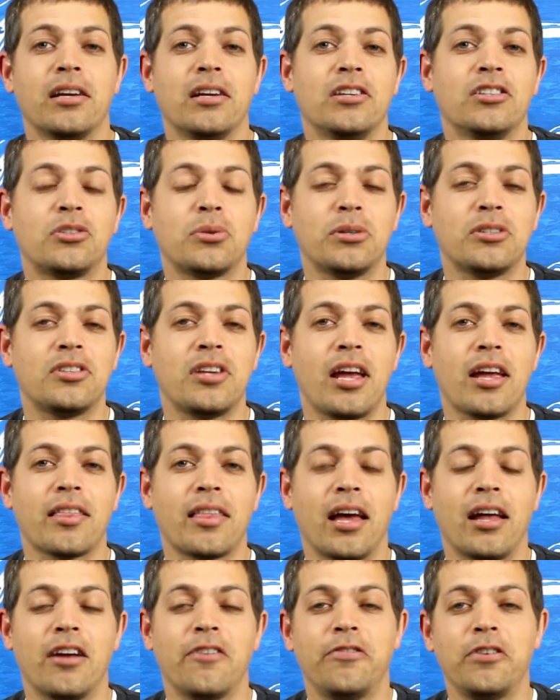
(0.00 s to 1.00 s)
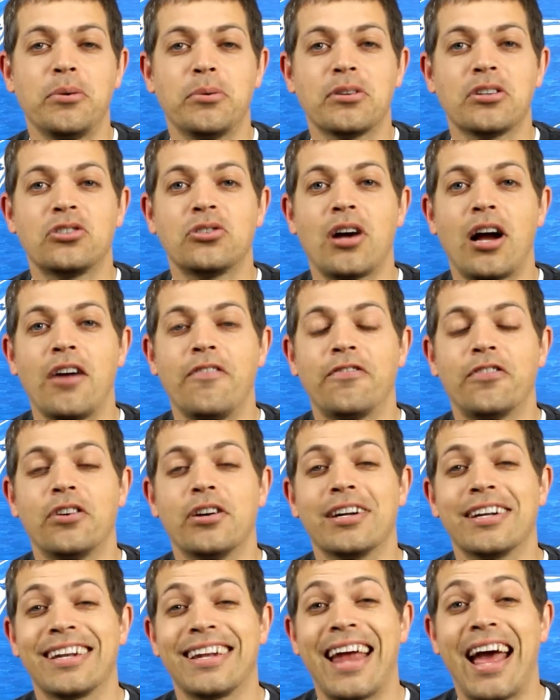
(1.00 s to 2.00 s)
So we're saying that if we were to drive for
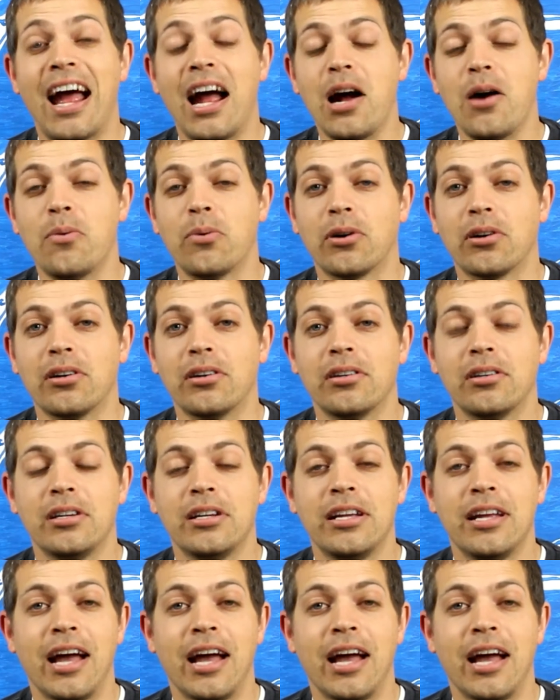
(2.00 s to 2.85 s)
an hour